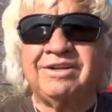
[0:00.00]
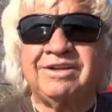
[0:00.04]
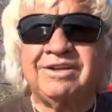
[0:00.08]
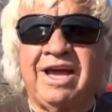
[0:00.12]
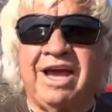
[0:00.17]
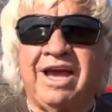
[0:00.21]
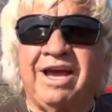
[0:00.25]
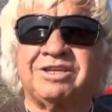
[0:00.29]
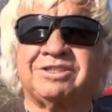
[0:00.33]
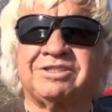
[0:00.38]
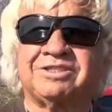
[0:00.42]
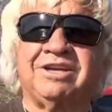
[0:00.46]

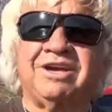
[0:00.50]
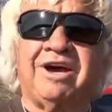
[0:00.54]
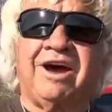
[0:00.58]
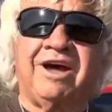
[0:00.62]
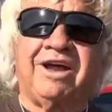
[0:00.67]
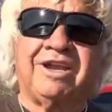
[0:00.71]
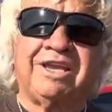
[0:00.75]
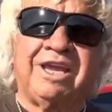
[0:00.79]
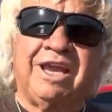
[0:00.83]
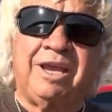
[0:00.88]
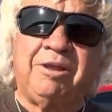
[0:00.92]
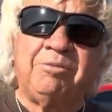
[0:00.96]
Ask
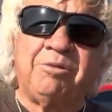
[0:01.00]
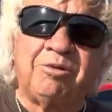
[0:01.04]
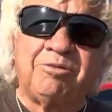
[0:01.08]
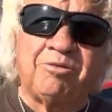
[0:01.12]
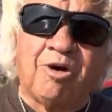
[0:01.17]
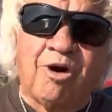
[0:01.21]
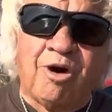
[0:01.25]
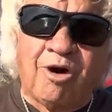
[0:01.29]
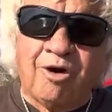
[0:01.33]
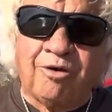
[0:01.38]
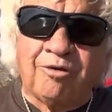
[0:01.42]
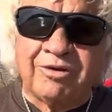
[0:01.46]
God. Get him
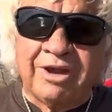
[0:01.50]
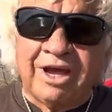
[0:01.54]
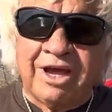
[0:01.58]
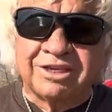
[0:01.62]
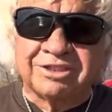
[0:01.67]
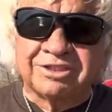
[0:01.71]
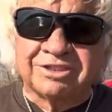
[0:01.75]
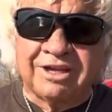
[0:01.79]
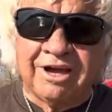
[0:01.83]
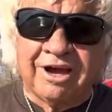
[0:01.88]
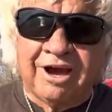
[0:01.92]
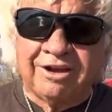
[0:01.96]
involved.
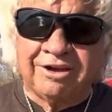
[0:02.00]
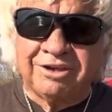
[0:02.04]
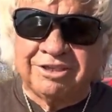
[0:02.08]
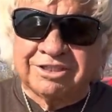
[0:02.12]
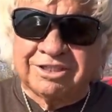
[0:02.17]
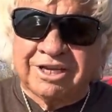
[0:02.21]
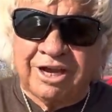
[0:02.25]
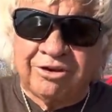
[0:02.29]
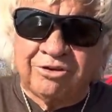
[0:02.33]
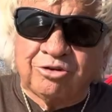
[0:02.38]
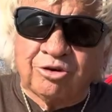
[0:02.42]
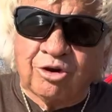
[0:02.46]
Ask God. He's
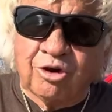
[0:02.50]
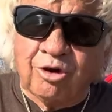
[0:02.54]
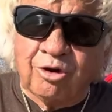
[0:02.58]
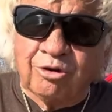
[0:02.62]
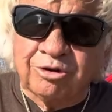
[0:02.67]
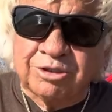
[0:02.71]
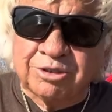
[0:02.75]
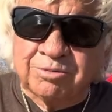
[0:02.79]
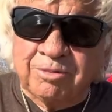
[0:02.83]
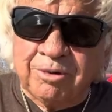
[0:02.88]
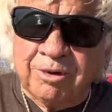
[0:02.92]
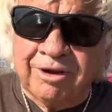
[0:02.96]
got your
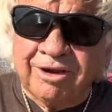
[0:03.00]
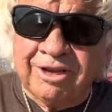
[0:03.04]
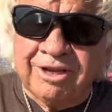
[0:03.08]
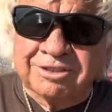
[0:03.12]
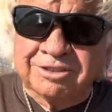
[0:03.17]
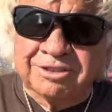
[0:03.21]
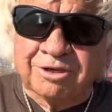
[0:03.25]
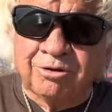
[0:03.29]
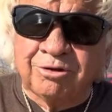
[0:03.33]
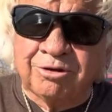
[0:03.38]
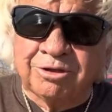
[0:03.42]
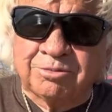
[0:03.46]
Holy Spirit,
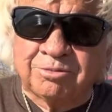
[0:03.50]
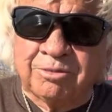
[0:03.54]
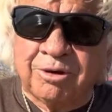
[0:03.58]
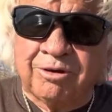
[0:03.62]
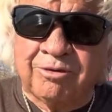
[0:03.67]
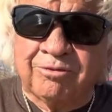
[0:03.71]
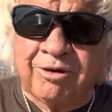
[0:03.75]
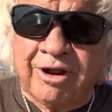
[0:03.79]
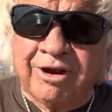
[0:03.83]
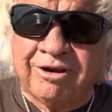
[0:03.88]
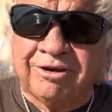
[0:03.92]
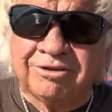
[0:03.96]
his Holy Spirit
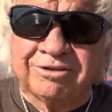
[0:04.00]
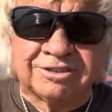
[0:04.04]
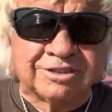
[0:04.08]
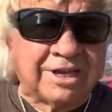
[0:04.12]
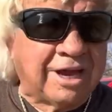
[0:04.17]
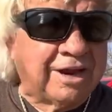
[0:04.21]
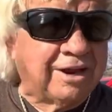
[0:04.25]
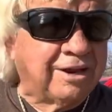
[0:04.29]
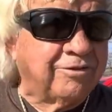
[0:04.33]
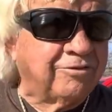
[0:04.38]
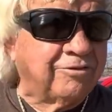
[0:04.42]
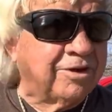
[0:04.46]
right here
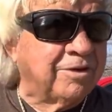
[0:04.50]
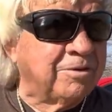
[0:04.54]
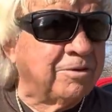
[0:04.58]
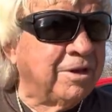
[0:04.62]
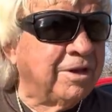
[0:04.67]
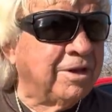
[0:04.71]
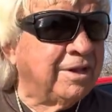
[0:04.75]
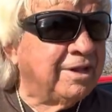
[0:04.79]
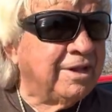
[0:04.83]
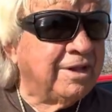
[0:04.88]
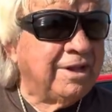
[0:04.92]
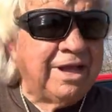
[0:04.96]
inside of you.
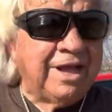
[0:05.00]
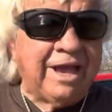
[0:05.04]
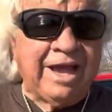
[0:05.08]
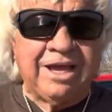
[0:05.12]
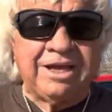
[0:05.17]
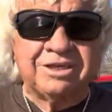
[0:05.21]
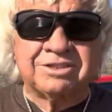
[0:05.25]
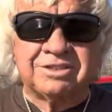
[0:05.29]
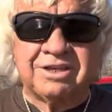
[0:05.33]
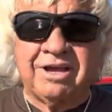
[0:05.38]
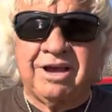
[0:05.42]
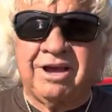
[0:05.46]

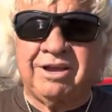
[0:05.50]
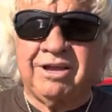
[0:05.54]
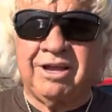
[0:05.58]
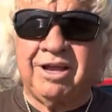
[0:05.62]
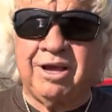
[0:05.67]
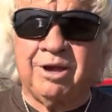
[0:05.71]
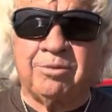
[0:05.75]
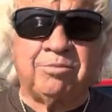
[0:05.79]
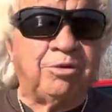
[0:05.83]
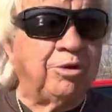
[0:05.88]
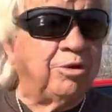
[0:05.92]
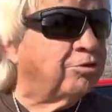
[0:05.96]
Ask God to
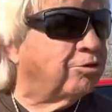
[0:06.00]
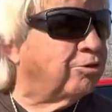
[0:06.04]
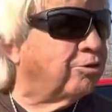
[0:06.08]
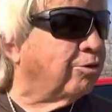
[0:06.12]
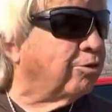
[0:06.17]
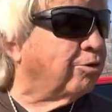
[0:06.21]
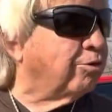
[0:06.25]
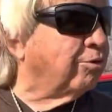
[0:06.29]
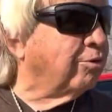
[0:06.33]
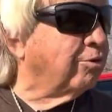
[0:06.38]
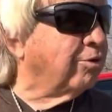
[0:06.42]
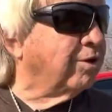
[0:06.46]
help you
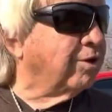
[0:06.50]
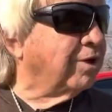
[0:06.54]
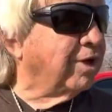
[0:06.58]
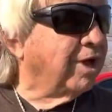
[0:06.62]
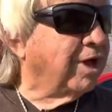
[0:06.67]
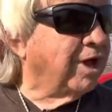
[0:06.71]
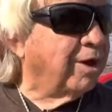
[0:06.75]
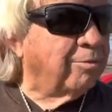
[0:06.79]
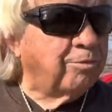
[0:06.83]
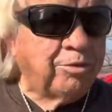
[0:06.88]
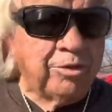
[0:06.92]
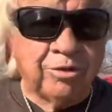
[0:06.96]
through.
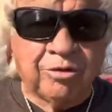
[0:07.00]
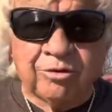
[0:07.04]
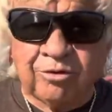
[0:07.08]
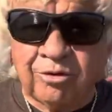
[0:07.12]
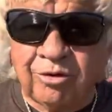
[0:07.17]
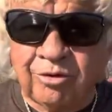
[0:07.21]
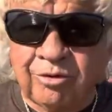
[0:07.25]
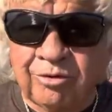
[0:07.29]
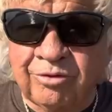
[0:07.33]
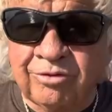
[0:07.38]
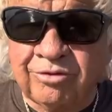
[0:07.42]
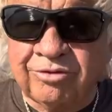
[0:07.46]
help you
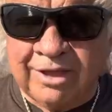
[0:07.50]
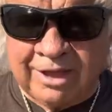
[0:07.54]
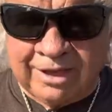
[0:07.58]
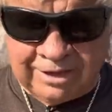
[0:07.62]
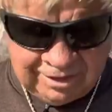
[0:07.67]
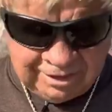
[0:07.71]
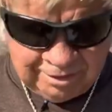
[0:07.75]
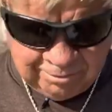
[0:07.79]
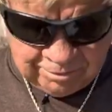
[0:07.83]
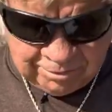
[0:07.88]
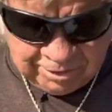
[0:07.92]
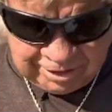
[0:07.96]
through that
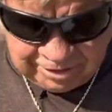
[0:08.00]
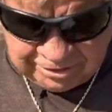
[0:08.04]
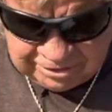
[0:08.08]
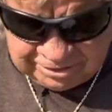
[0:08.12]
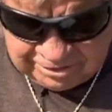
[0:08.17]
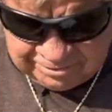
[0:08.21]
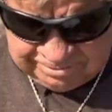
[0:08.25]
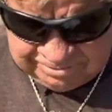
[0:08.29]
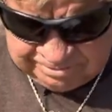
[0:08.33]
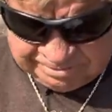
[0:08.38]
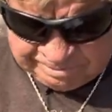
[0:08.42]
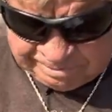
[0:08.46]

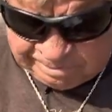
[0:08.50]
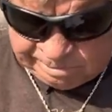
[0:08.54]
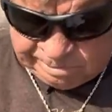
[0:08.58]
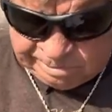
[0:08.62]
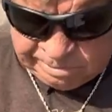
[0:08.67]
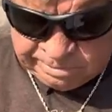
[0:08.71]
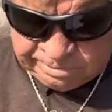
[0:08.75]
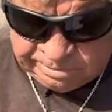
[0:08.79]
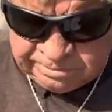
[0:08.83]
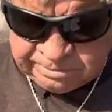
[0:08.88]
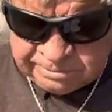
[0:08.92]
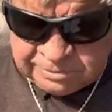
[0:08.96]
temptation.
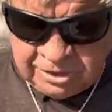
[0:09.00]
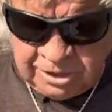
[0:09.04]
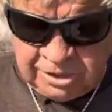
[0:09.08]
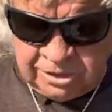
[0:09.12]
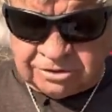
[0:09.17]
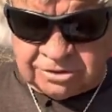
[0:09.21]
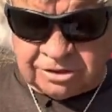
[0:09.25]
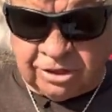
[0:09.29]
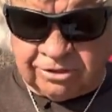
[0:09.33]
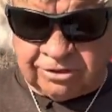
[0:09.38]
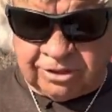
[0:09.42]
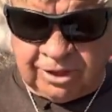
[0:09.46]

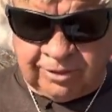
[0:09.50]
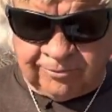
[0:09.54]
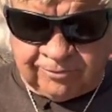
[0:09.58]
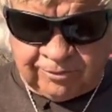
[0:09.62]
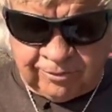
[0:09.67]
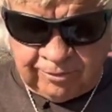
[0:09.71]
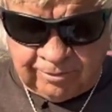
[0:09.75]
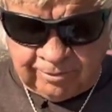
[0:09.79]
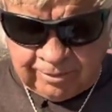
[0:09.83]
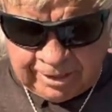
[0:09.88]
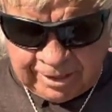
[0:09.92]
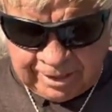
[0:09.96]
Here's our tip for
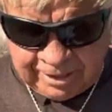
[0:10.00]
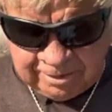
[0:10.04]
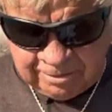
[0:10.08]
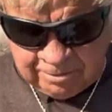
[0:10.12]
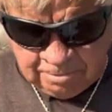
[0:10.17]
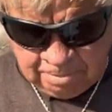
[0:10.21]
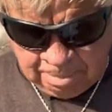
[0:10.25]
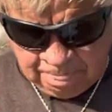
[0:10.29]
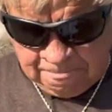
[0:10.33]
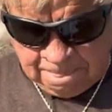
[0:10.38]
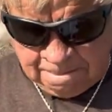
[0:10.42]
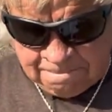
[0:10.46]
today.
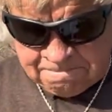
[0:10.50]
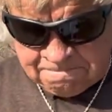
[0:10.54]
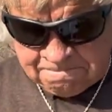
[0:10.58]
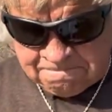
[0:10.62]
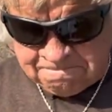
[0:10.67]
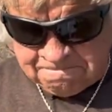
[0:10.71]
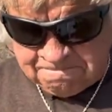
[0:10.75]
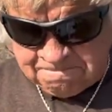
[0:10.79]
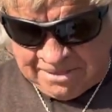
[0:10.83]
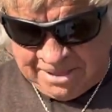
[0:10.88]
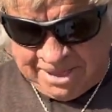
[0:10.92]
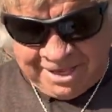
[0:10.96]

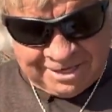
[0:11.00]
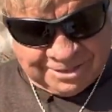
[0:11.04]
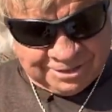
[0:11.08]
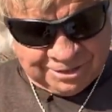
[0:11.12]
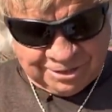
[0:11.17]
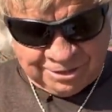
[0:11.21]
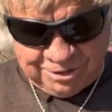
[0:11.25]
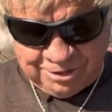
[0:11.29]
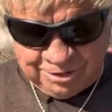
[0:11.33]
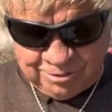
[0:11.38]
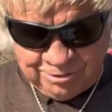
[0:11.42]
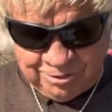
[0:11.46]
It's a
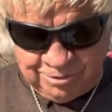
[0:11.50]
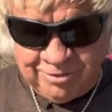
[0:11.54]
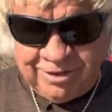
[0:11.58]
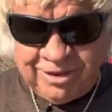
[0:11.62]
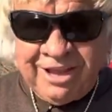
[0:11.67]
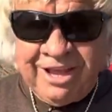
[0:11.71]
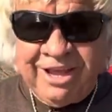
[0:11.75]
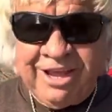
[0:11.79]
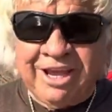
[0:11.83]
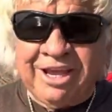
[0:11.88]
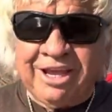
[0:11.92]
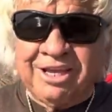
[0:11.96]
good one.
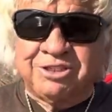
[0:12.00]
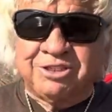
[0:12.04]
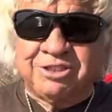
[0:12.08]
It's